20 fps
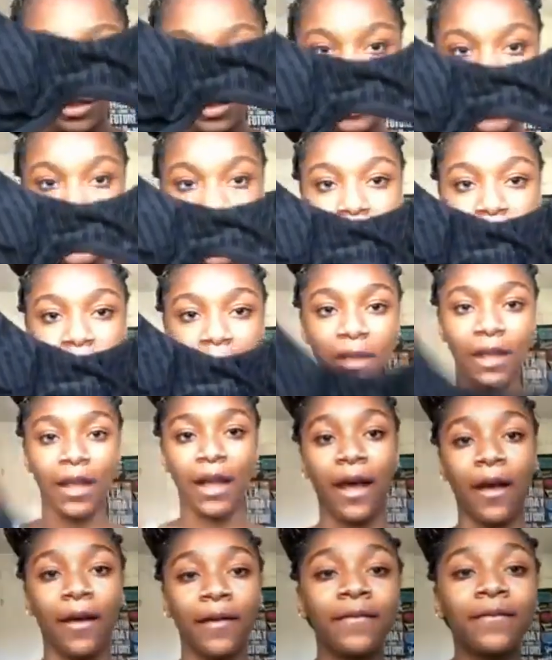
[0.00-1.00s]
Look at it,
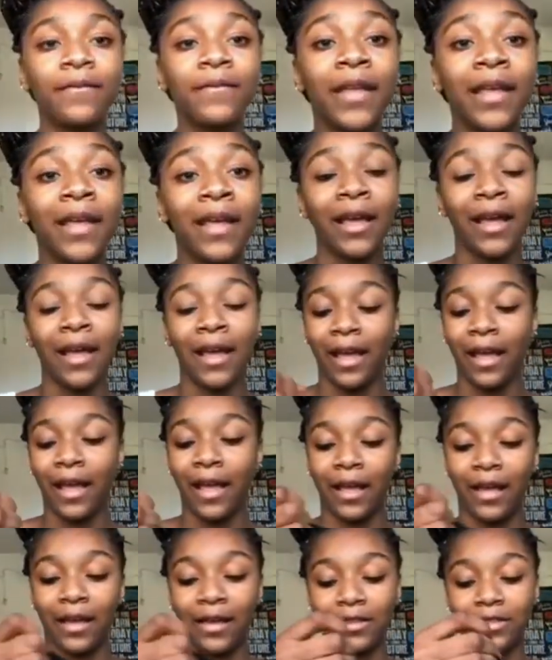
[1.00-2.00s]
yeah.
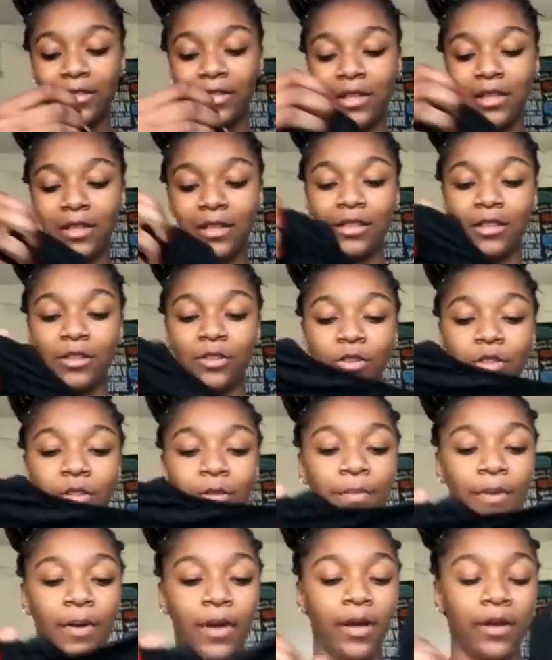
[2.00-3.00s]
And these are
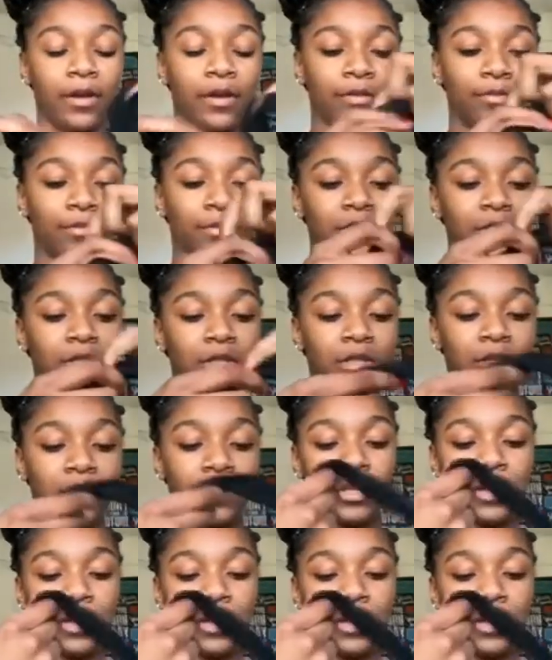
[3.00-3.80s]
the bottoms.